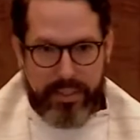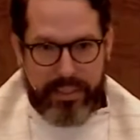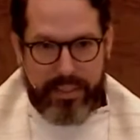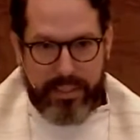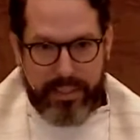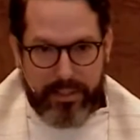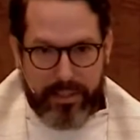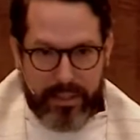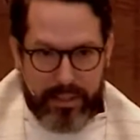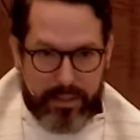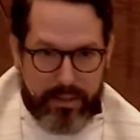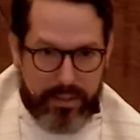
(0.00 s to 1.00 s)
attendant
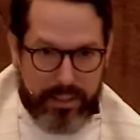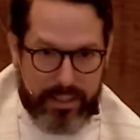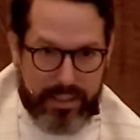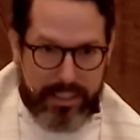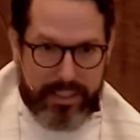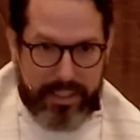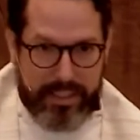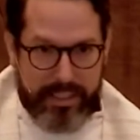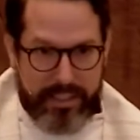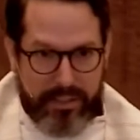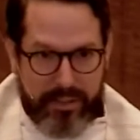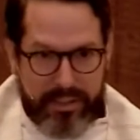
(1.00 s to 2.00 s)
called in sick
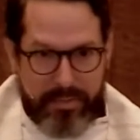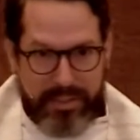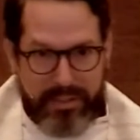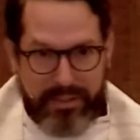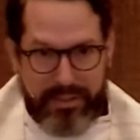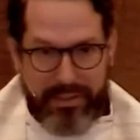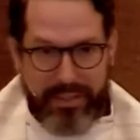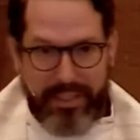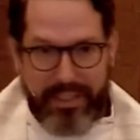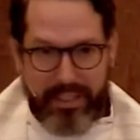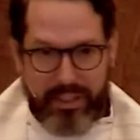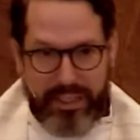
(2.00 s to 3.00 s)
today, so a special
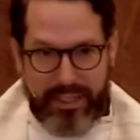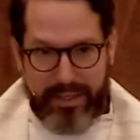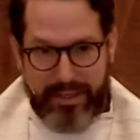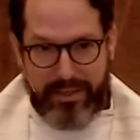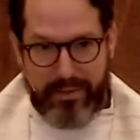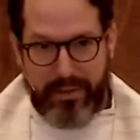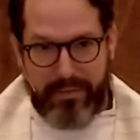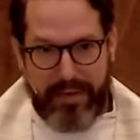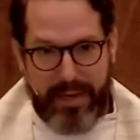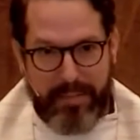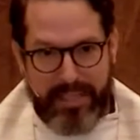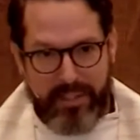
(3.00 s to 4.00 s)
shout out to our
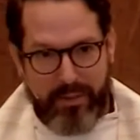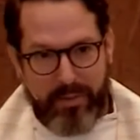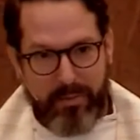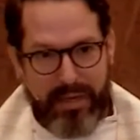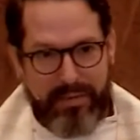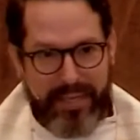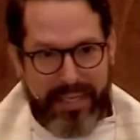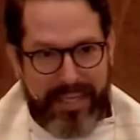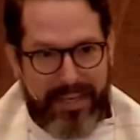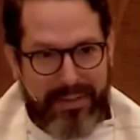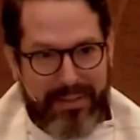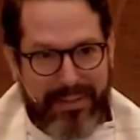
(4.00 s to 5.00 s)
families who are braving it
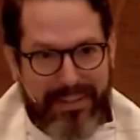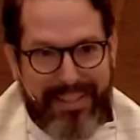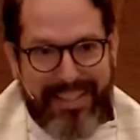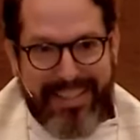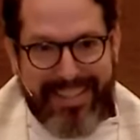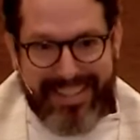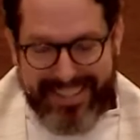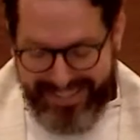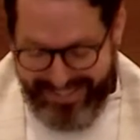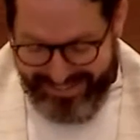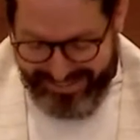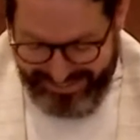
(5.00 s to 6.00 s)
out
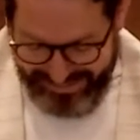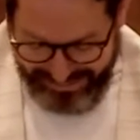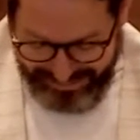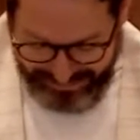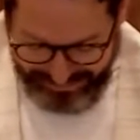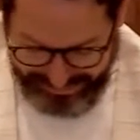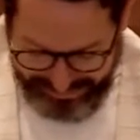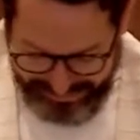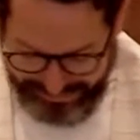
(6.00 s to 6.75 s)
in the church,